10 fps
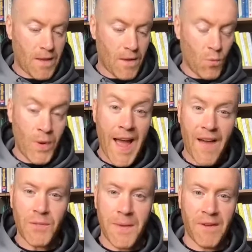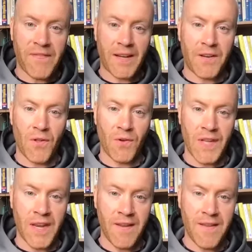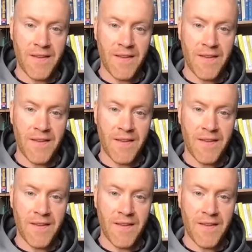We have to be able to factor those in,